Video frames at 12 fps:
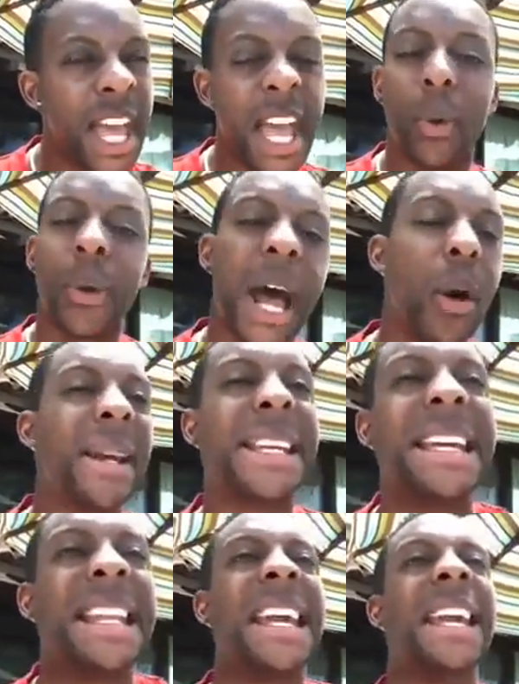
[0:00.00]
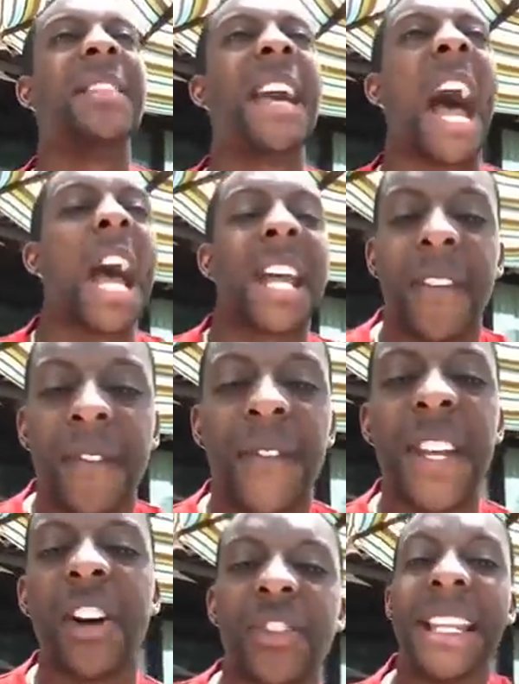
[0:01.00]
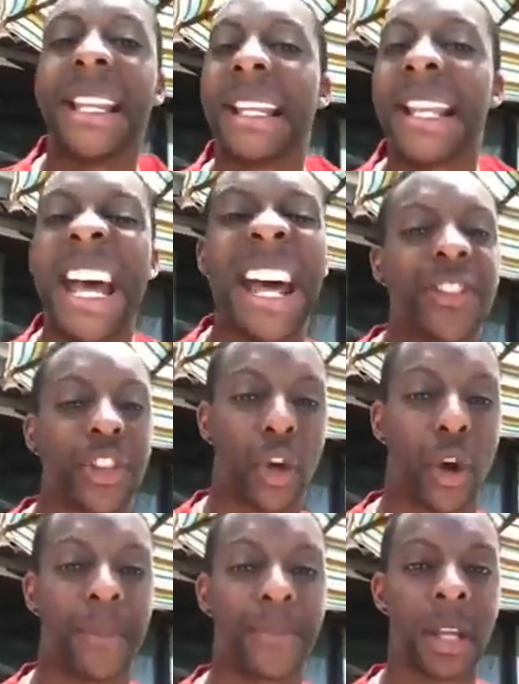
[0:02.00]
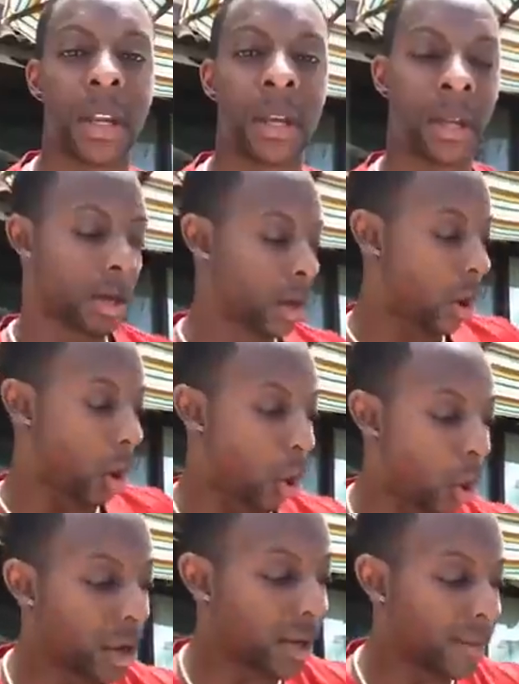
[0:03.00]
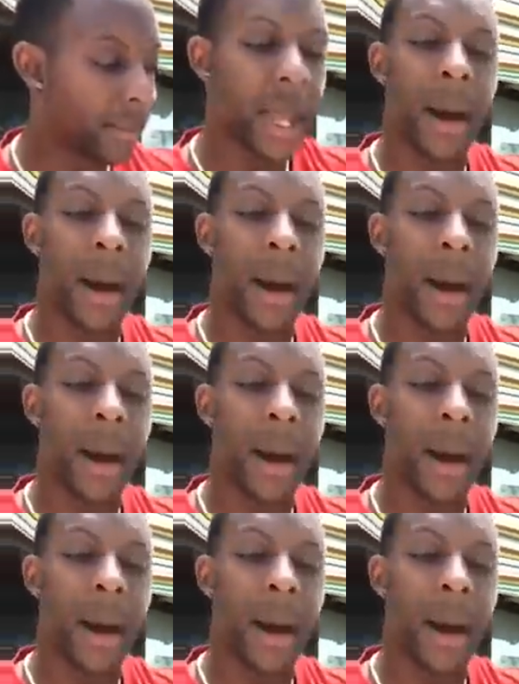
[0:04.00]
And when I would get in there, I can feel the leather on